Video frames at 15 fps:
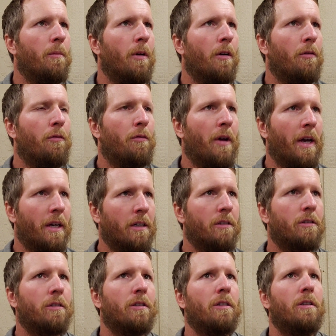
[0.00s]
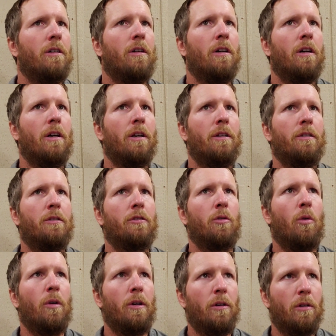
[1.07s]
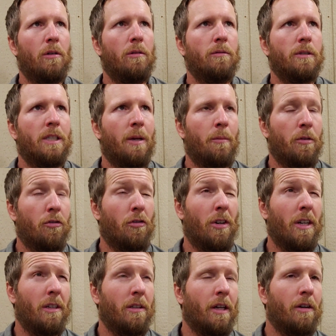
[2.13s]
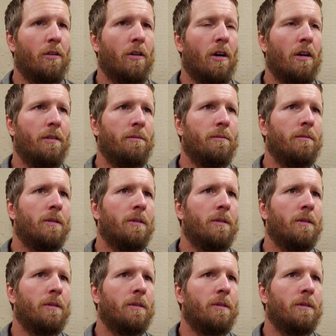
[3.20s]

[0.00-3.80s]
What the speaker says: effects on soil chemistry later on,